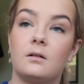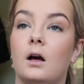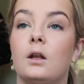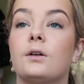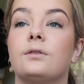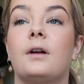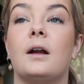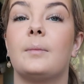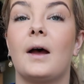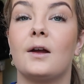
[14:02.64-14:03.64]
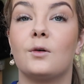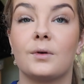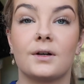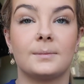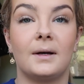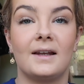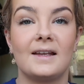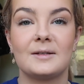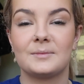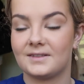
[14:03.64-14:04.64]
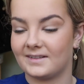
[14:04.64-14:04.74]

I look very pale because my lips,